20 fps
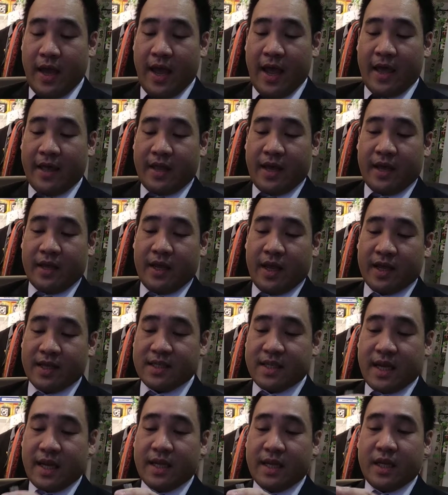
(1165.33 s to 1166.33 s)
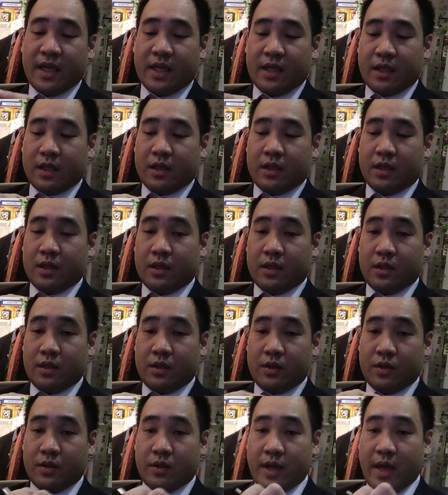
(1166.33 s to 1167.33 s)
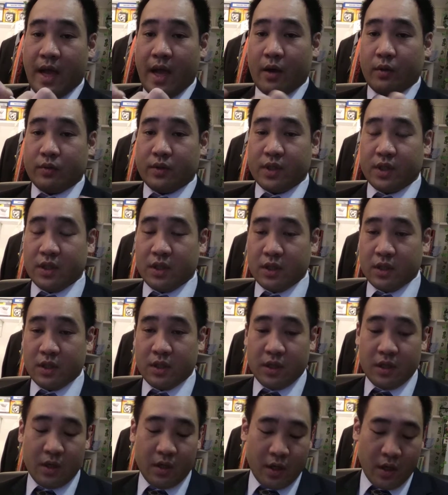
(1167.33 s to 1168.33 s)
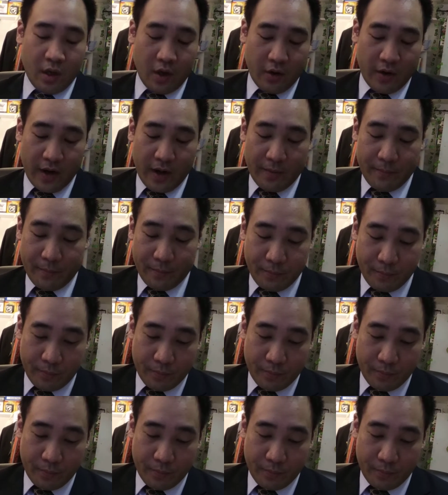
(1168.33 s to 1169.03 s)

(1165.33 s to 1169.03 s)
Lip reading: and then extend it out, okay?